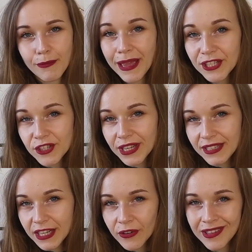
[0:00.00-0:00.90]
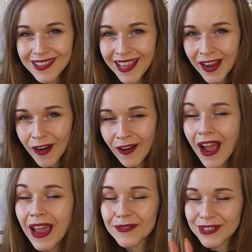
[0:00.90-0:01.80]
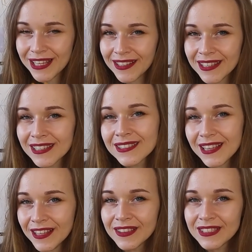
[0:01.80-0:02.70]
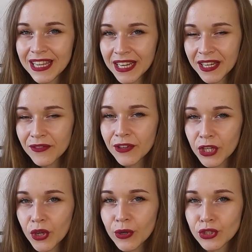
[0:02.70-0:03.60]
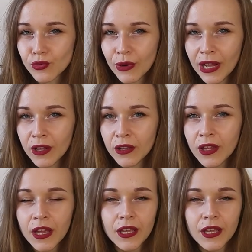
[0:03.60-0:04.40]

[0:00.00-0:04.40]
Mention it here and there. I've said this in the dating video as well.